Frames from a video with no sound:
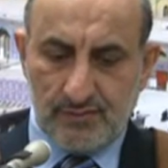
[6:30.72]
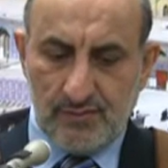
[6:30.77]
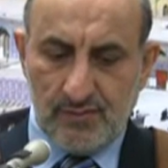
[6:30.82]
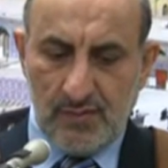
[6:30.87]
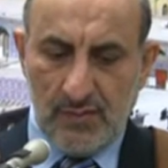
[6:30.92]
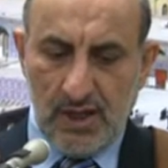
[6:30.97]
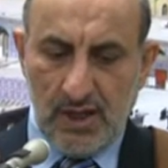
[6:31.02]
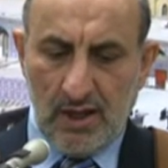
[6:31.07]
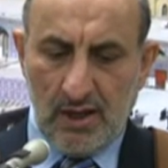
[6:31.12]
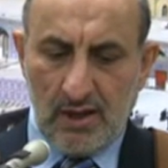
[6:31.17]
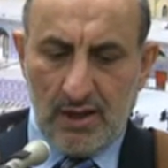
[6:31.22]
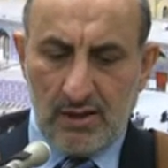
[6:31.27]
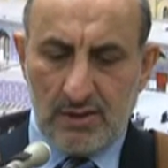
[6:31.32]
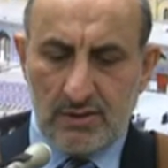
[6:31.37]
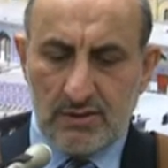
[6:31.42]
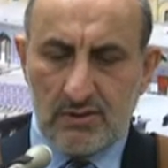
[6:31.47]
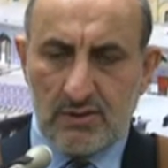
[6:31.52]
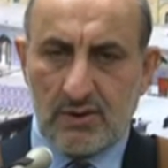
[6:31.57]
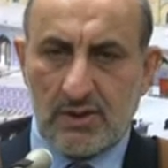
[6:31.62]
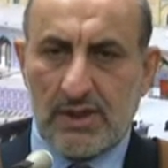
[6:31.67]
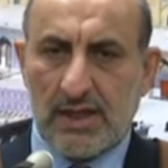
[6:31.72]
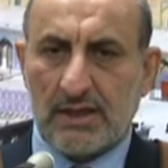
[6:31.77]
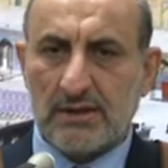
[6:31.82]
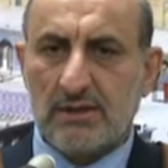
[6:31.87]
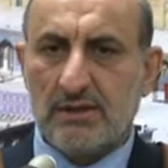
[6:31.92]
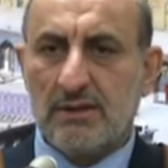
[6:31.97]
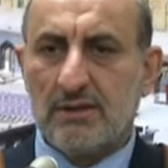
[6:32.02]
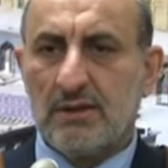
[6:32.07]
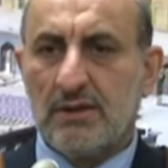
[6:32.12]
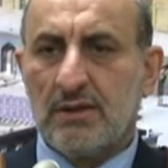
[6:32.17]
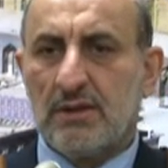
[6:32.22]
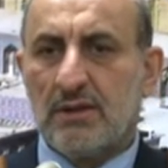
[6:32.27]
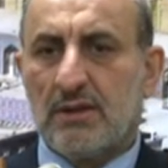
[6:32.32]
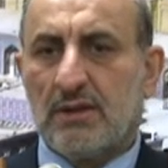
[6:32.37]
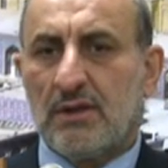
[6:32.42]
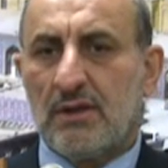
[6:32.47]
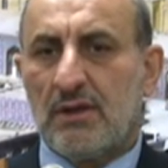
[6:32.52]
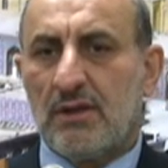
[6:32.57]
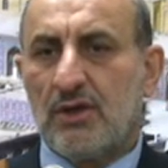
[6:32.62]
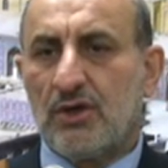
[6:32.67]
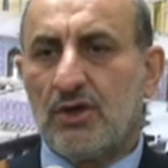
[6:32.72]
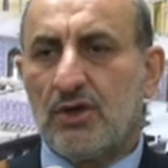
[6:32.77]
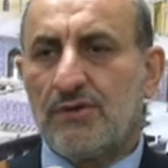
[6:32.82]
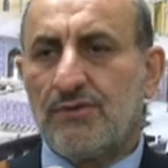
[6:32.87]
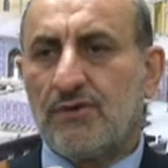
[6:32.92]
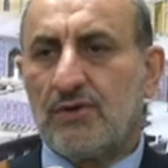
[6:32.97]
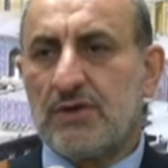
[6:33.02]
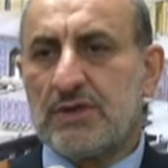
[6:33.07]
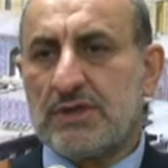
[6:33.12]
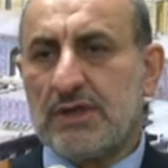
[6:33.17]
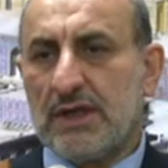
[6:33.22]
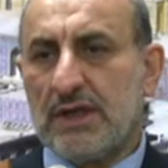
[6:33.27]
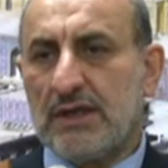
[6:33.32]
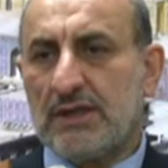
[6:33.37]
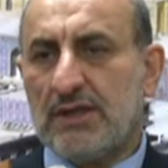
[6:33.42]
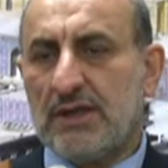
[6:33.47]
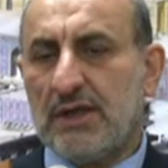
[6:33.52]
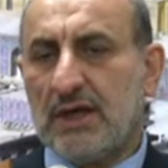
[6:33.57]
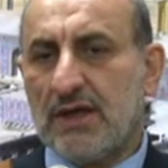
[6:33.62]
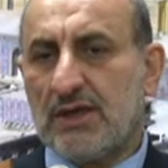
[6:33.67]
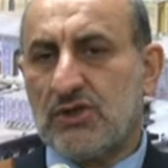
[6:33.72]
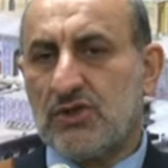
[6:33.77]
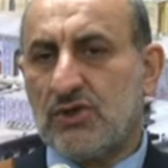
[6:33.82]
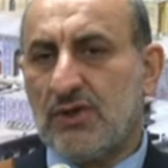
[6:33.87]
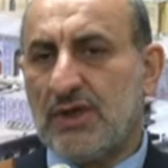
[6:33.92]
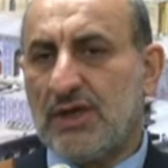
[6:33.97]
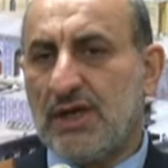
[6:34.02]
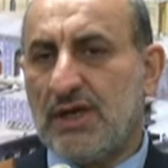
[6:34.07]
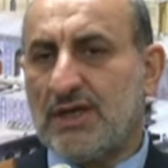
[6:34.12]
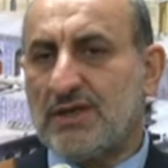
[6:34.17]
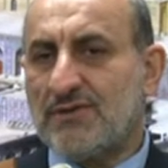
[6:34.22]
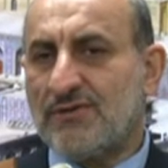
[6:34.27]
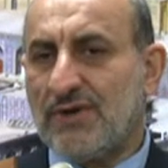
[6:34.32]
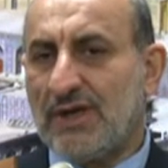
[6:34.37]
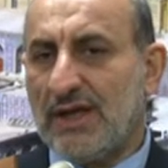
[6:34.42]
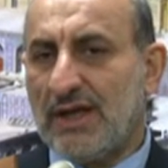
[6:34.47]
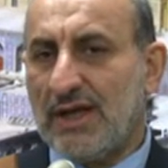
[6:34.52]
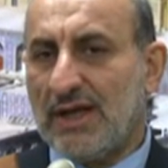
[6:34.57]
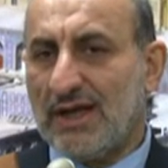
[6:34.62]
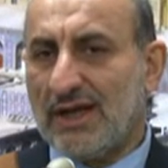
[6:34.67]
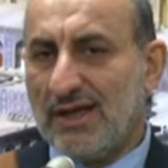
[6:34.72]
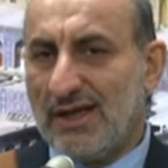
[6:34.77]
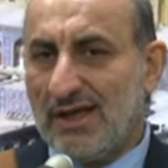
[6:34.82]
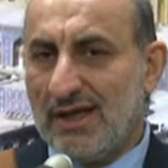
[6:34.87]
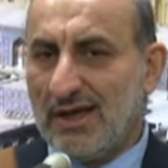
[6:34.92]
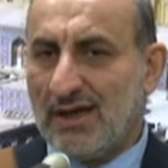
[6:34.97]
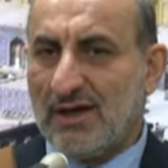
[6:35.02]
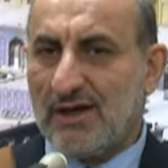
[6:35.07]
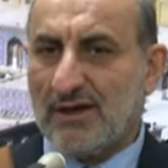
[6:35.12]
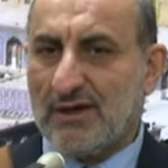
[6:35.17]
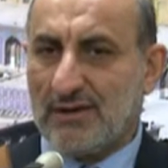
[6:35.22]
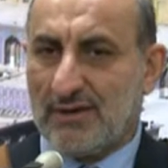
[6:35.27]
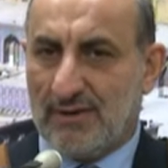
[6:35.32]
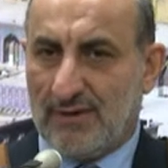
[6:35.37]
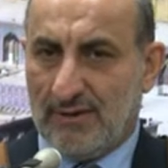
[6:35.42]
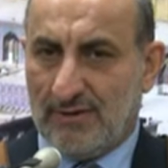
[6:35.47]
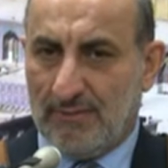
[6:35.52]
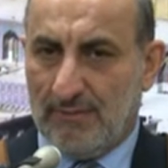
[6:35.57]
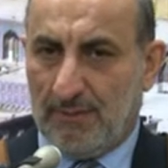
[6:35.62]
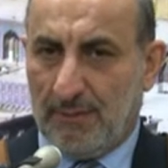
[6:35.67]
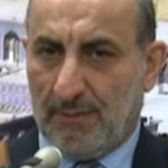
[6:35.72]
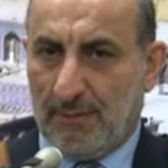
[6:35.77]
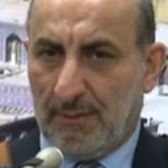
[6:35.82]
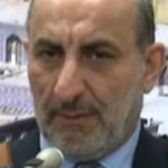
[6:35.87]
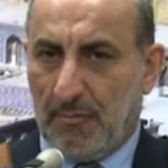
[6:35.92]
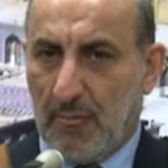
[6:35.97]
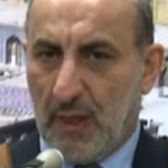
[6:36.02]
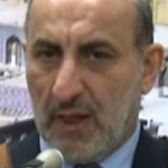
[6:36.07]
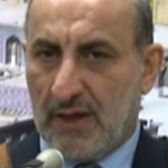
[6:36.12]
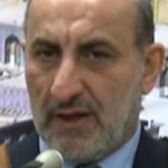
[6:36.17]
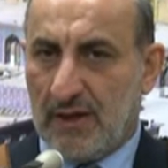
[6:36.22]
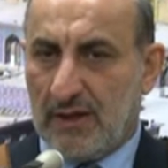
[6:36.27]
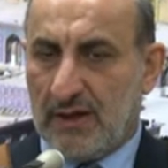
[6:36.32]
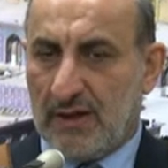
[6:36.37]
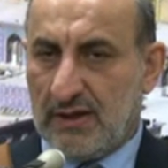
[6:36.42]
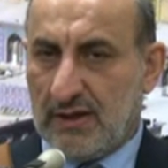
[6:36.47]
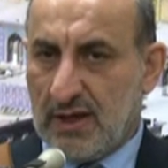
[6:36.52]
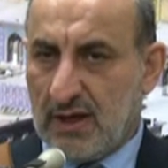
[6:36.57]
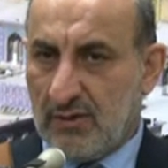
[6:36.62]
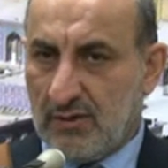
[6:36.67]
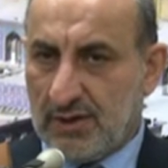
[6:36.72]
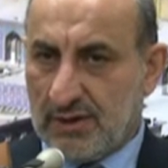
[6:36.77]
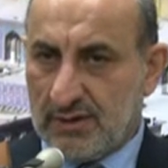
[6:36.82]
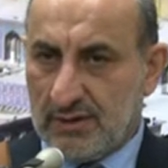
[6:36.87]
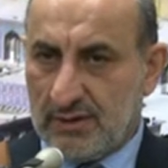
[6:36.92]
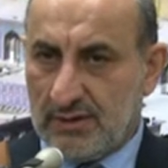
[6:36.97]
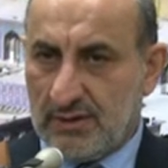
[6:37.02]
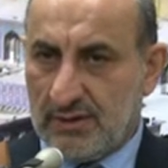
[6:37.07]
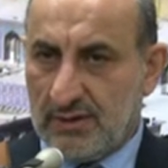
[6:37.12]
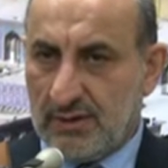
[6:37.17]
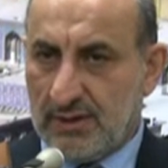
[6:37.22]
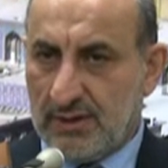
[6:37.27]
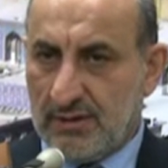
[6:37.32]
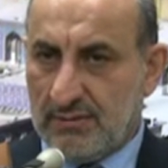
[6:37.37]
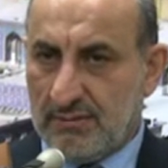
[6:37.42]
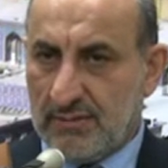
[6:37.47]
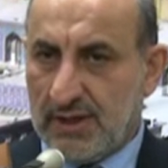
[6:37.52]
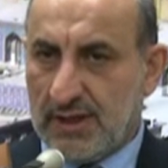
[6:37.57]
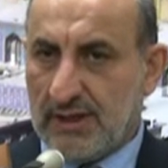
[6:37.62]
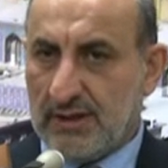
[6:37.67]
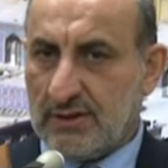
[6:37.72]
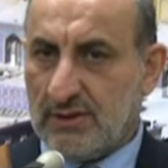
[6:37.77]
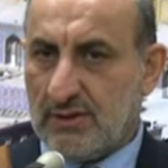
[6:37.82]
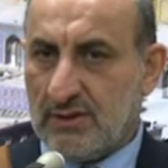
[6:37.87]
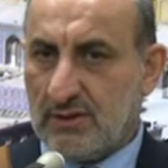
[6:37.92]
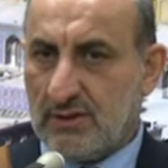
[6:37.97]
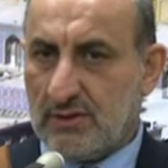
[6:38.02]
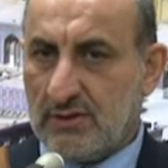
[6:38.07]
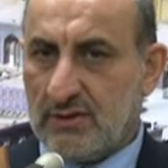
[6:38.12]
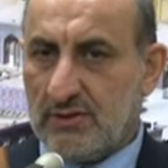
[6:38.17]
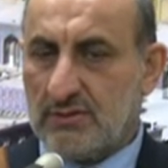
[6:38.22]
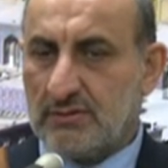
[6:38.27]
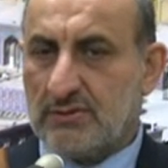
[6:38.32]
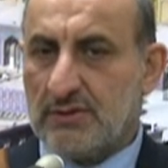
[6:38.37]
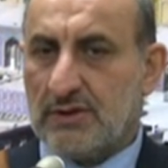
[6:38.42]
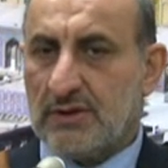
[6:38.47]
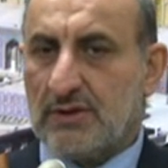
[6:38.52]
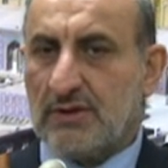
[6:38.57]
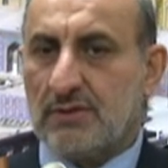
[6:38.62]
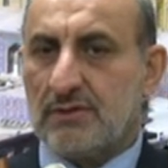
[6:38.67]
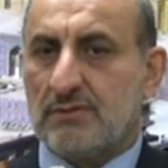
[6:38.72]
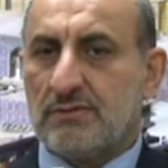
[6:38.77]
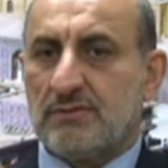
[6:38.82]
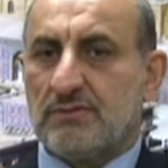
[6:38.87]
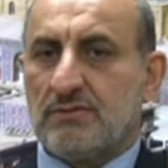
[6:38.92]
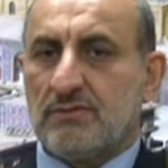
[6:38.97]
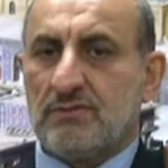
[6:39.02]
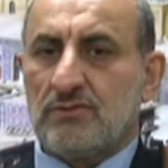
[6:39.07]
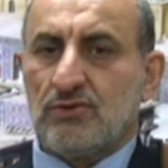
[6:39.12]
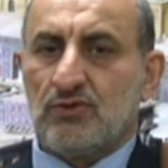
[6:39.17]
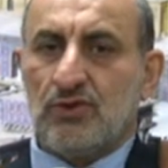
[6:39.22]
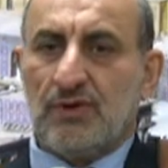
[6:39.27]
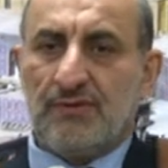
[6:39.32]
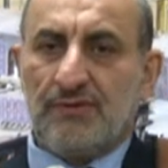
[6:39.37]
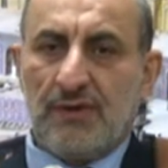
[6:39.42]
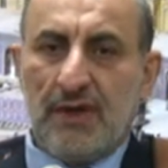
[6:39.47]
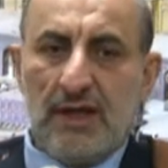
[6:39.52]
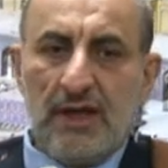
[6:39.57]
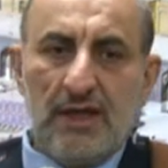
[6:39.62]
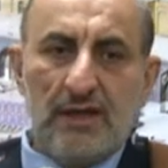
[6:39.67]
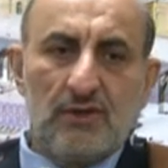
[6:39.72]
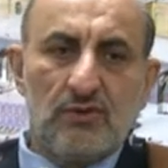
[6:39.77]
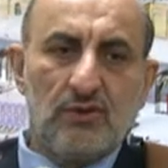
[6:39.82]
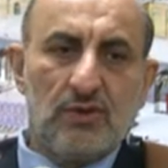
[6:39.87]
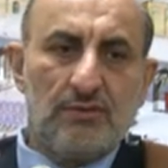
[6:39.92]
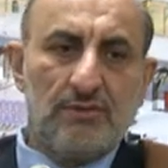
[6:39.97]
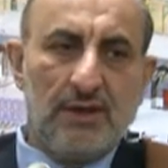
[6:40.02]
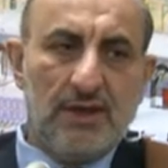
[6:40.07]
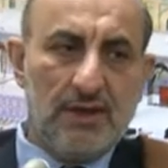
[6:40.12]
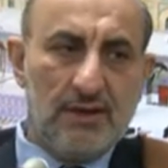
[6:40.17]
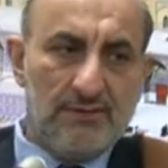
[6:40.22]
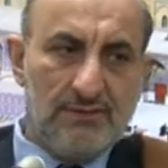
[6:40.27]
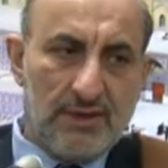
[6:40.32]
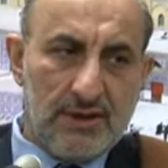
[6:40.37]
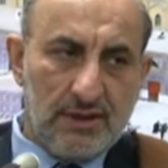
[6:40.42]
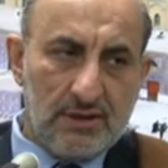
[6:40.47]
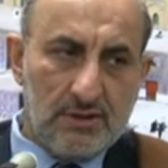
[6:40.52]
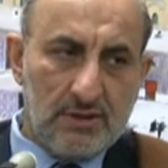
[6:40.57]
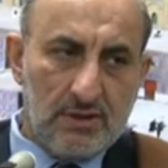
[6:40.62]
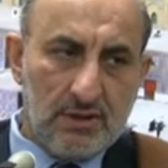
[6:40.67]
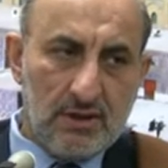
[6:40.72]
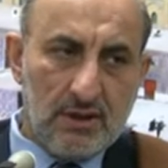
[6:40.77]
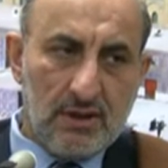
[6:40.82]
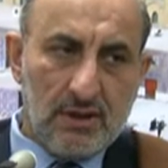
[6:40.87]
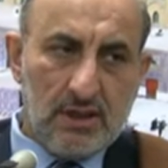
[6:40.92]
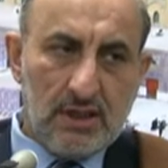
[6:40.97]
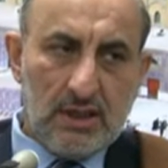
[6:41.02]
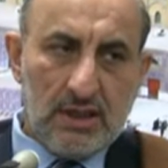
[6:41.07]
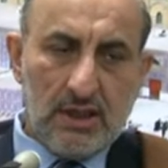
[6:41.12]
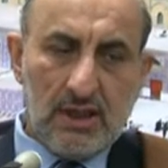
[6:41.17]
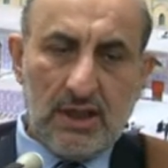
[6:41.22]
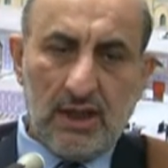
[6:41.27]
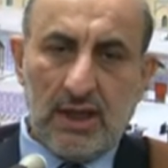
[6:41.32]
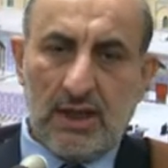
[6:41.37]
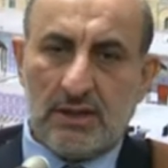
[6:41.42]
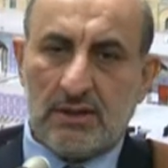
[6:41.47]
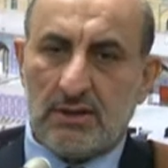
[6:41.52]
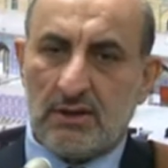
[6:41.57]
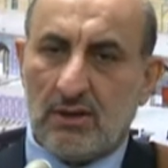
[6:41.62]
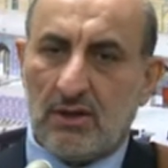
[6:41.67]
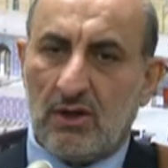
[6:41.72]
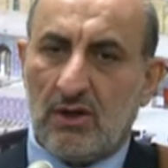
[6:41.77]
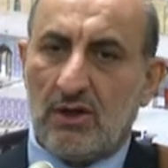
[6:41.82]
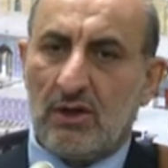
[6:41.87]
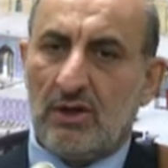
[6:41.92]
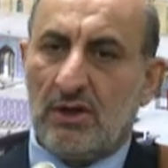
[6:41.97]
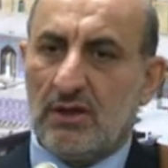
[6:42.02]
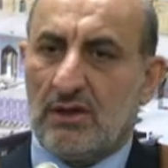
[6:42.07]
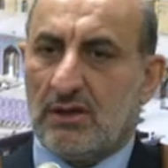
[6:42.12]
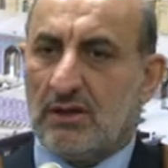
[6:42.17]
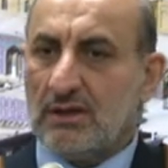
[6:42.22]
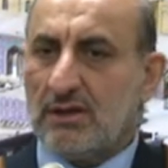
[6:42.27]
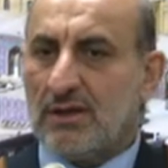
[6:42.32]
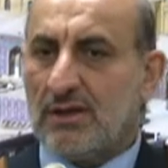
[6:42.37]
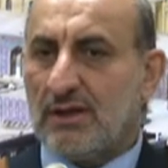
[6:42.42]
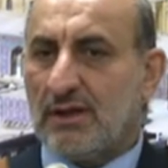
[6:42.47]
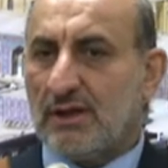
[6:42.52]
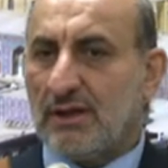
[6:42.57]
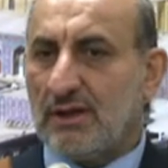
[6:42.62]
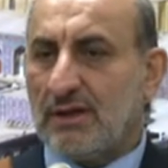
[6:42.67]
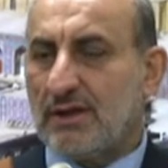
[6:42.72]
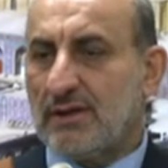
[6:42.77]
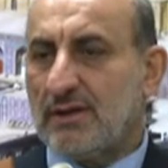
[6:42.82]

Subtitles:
So that law of causality actually is very clear in our mind, you know. We feel it, we believe in it, and all the